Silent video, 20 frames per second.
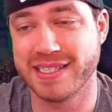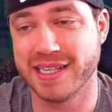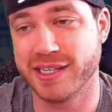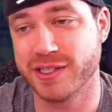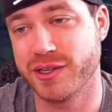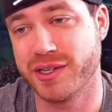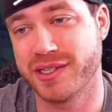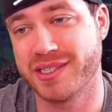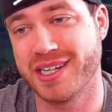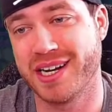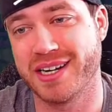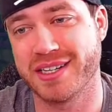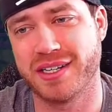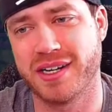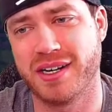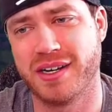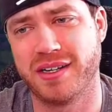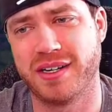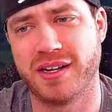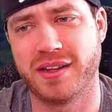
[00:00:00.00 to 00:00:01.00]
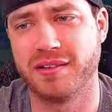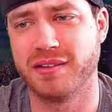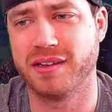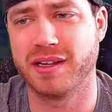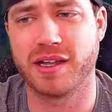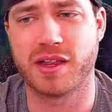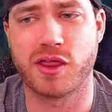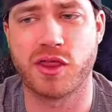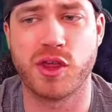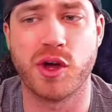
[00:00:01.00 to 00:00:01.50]
So that's another like
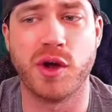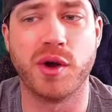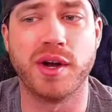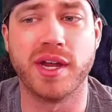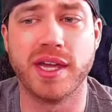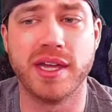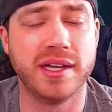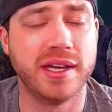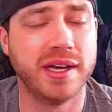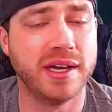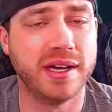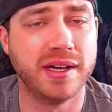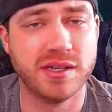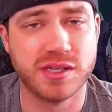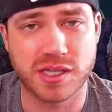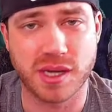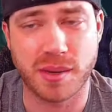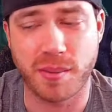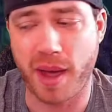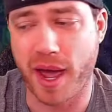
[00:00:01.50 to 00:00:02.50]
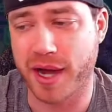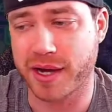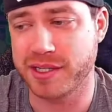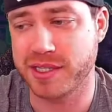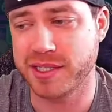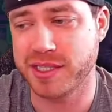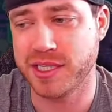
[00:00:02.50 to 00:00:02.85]
30 some accuracy.